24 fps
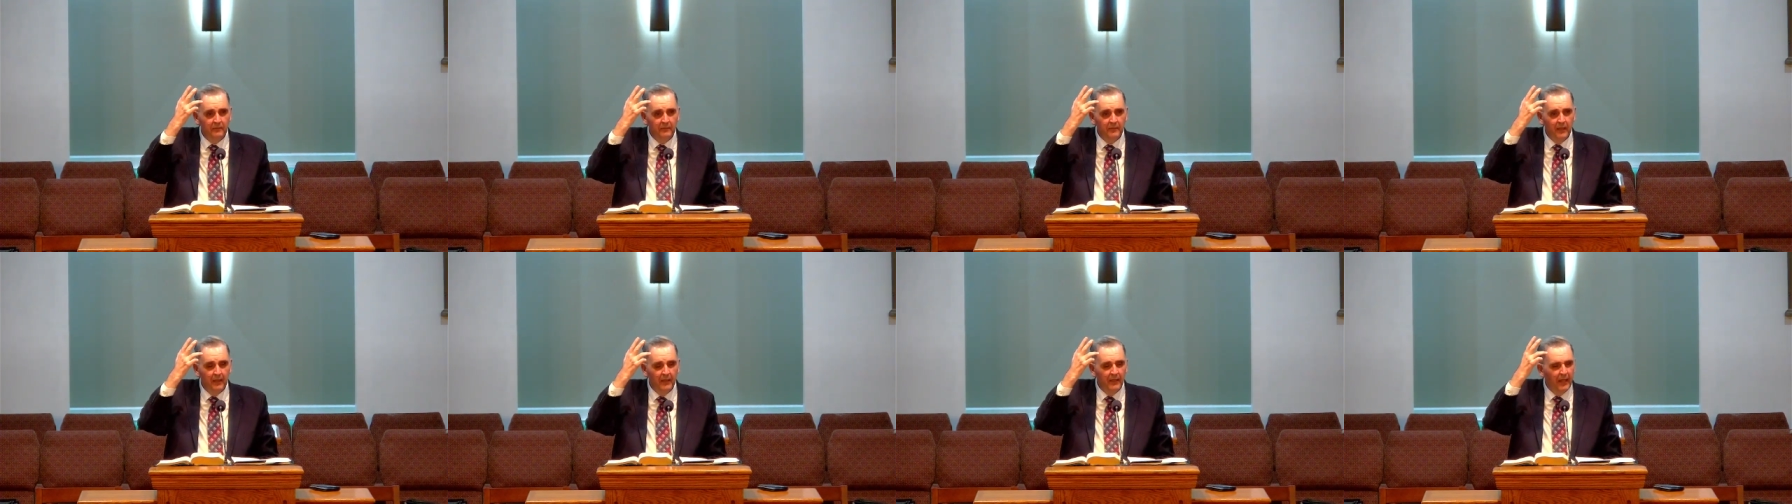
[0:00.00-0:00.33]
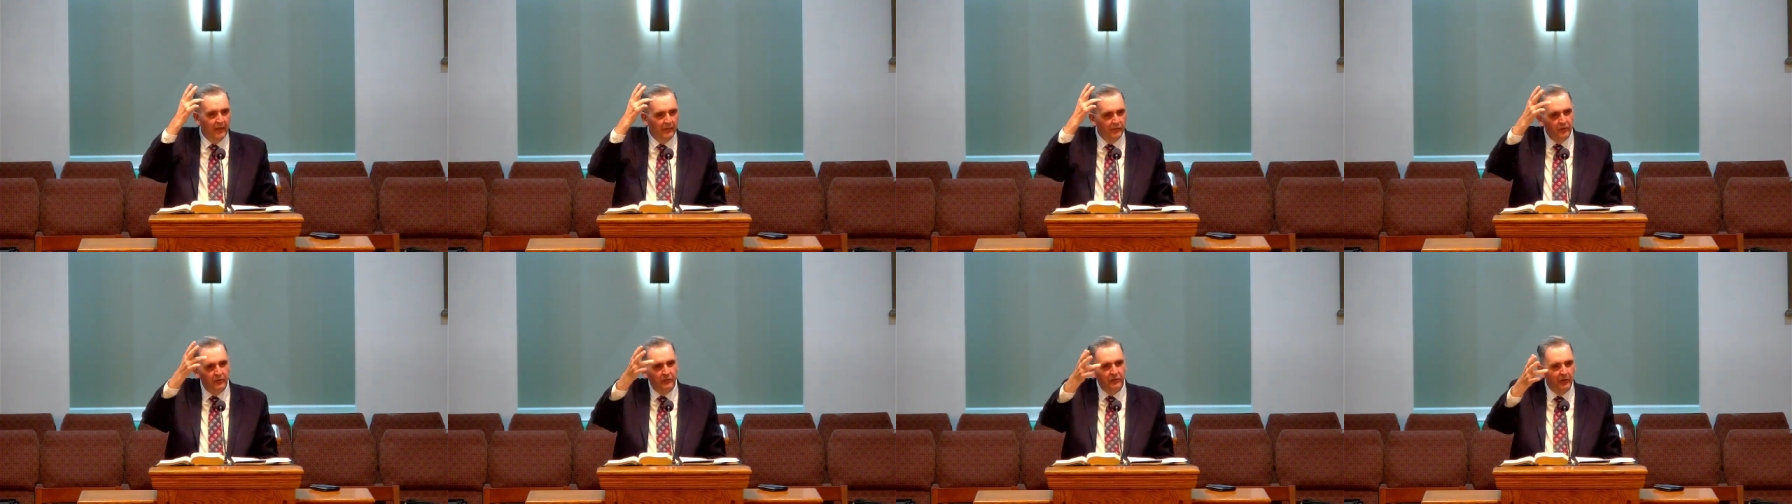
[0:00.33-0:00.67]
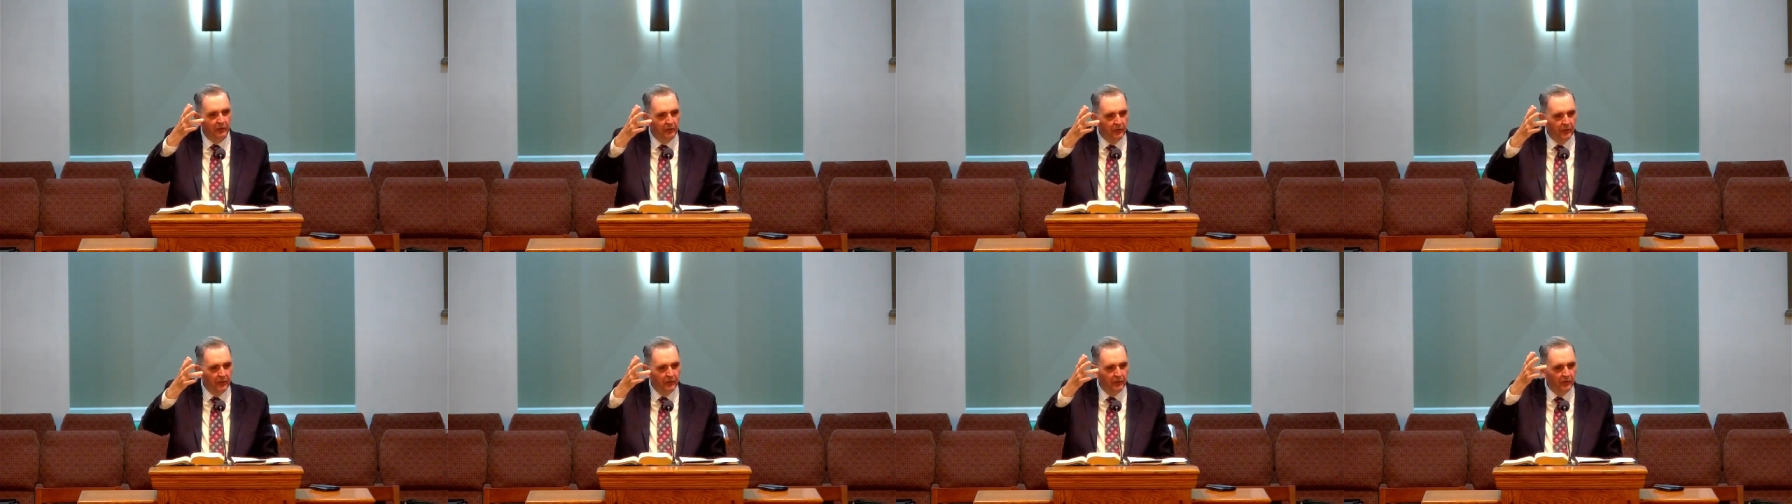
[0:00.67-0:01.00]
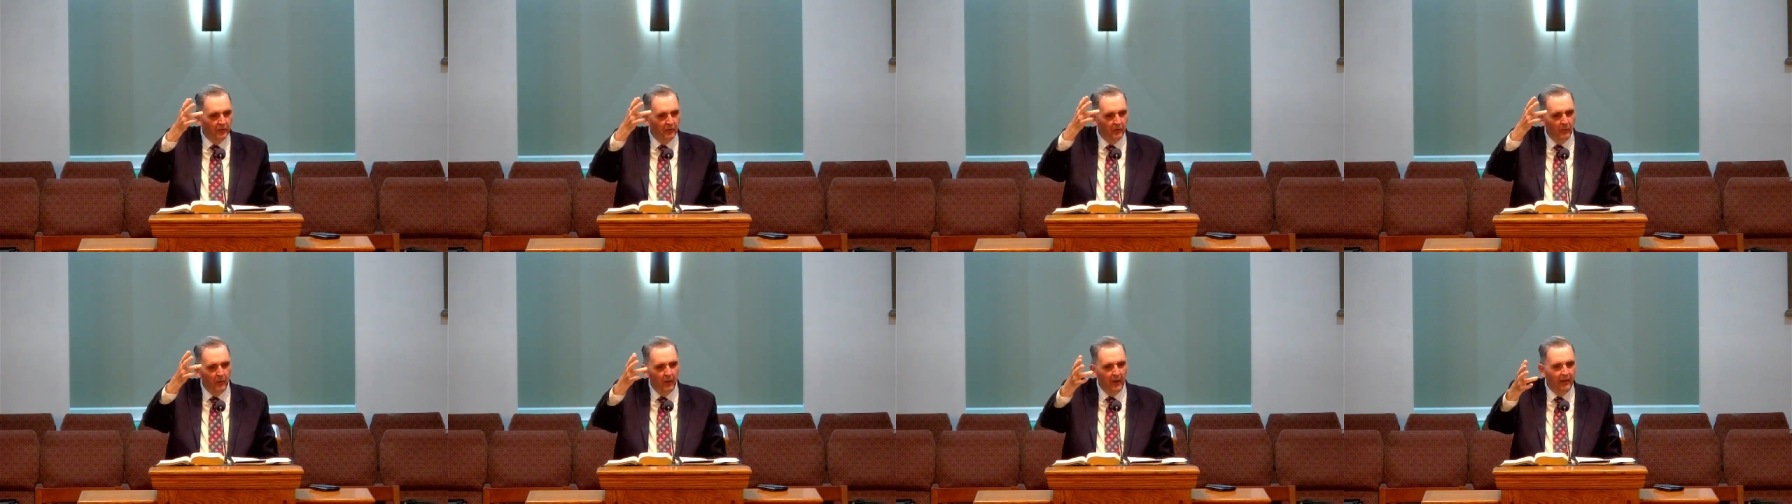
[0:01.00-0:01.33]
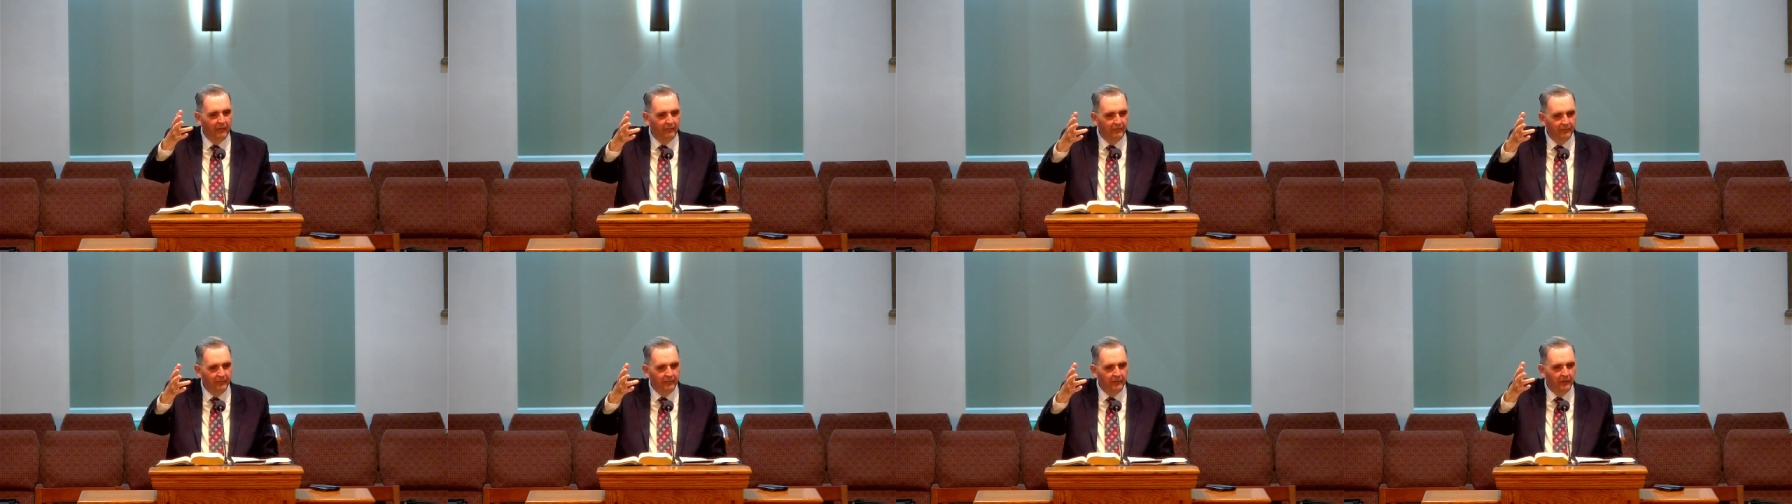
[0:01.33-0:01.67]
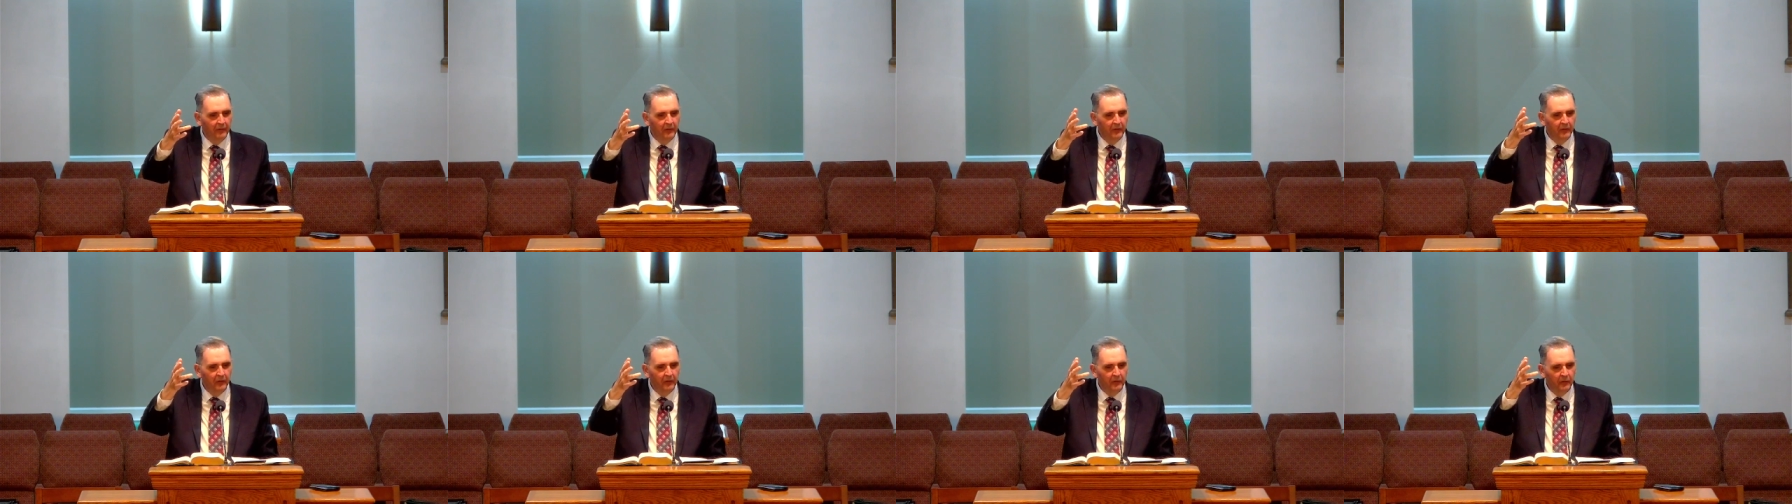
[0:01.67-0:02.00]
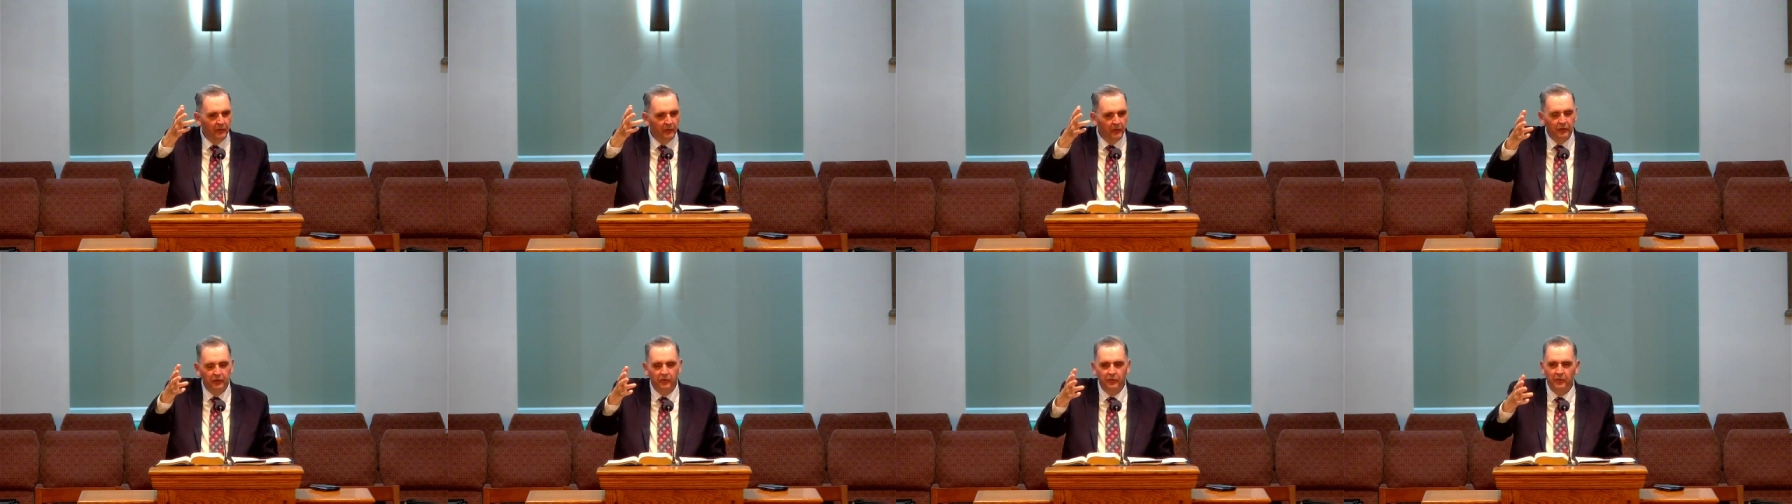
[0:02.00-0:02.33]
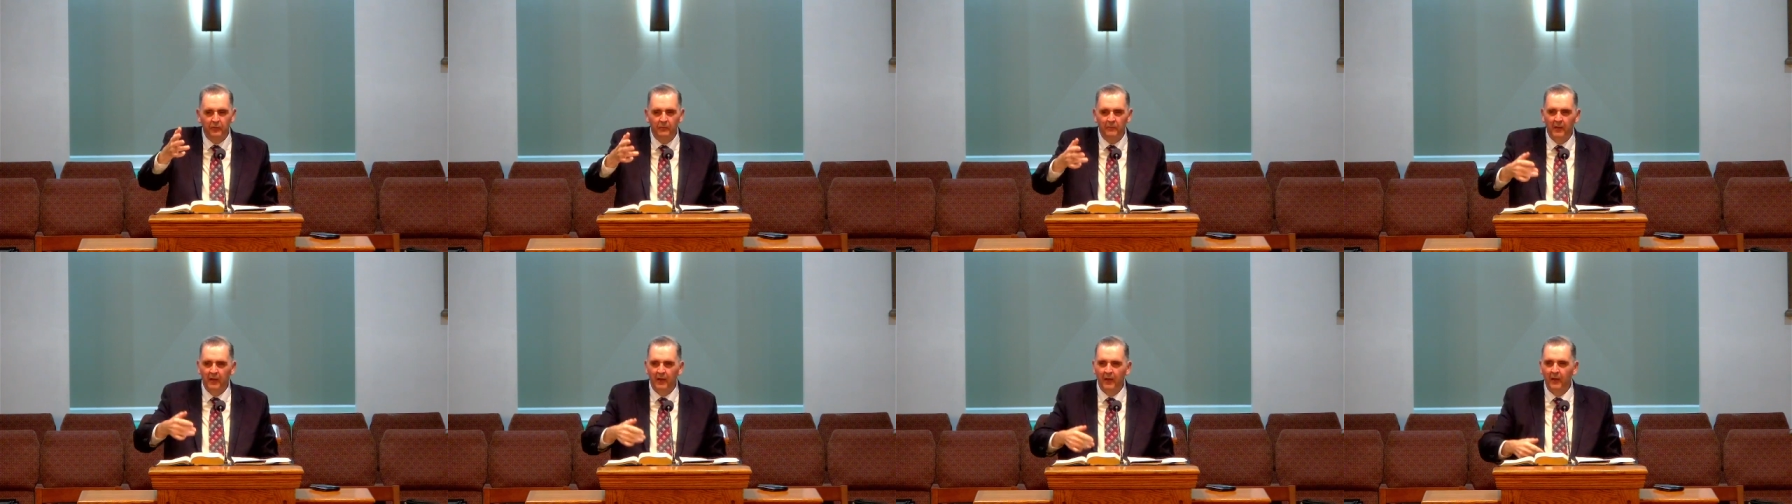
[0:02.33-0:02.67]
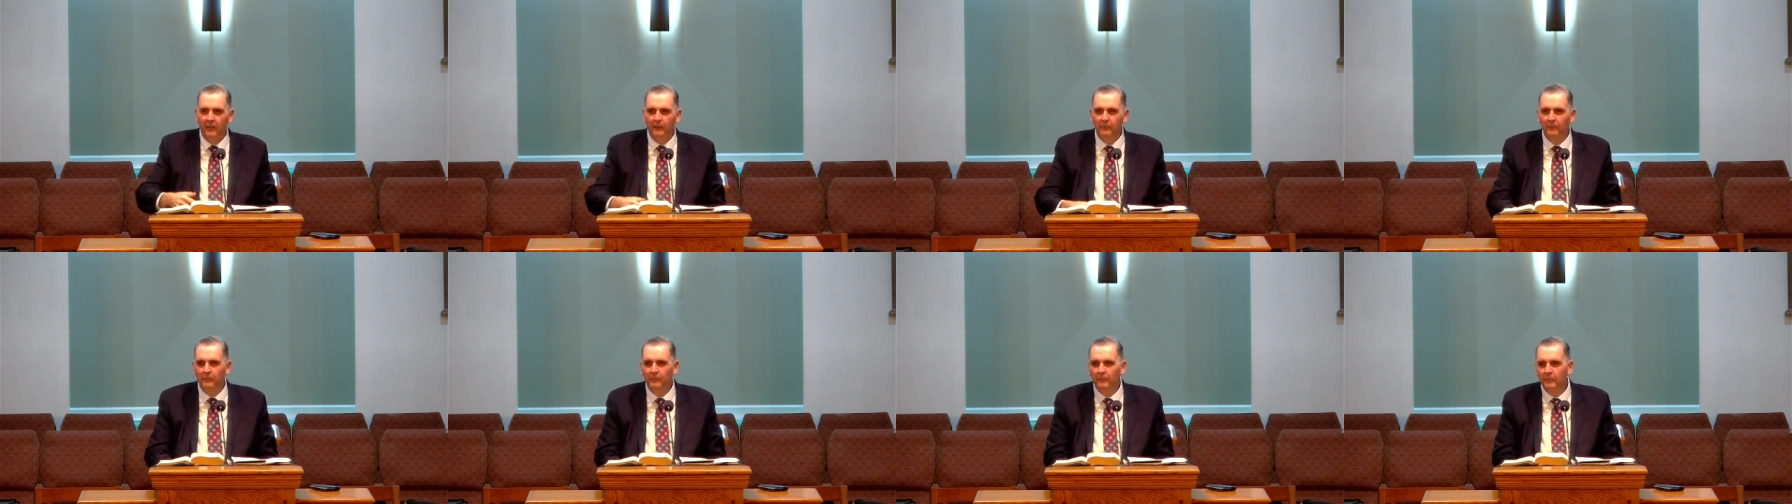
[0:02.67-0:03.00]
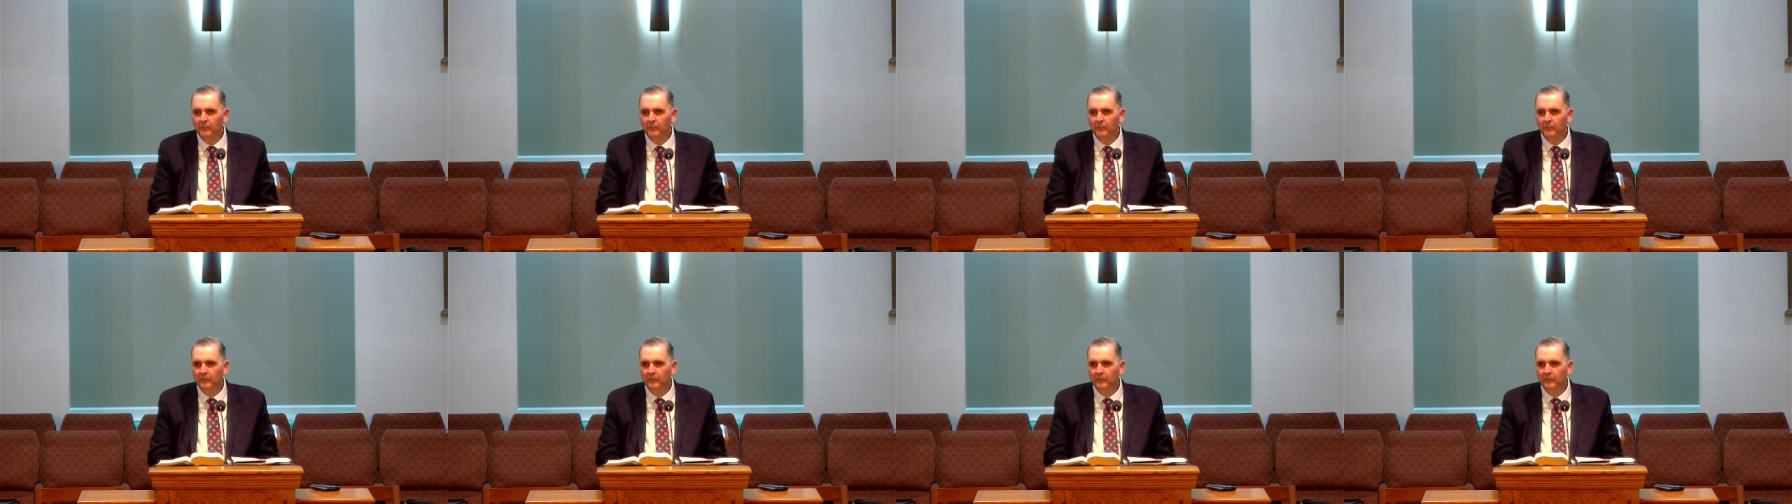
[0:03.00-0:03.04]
And now she's a Christian wife, Christian mom,